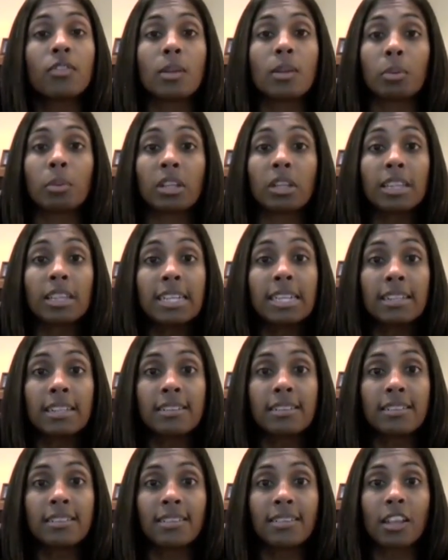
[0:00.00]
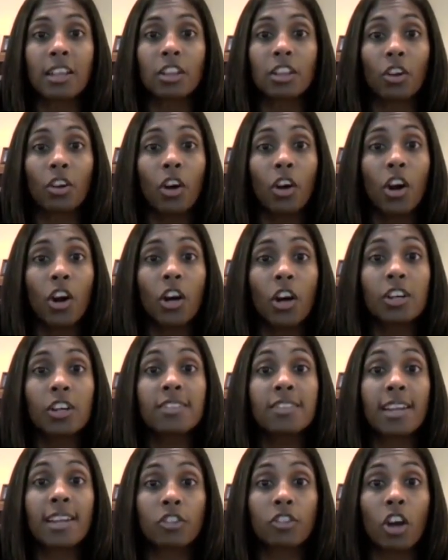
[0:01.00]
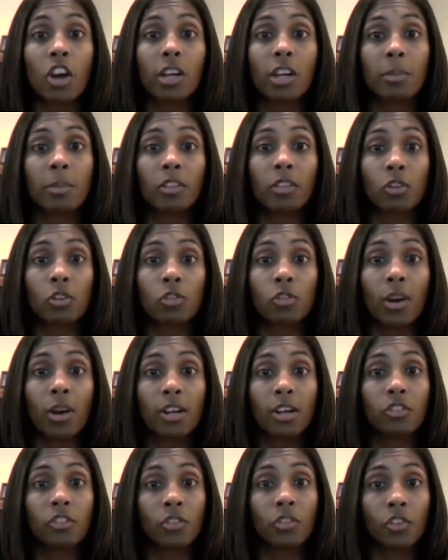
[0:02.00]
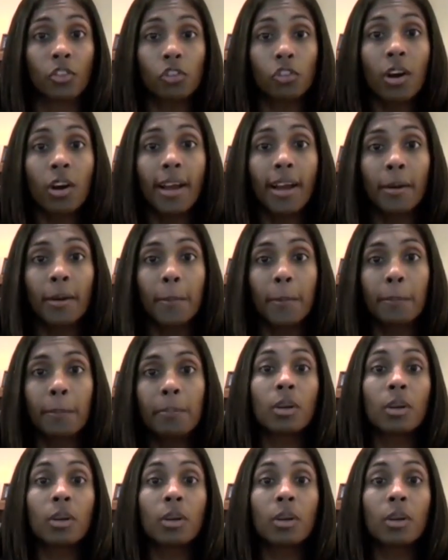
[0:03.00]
the police and the guards and talk about their strategy for trial.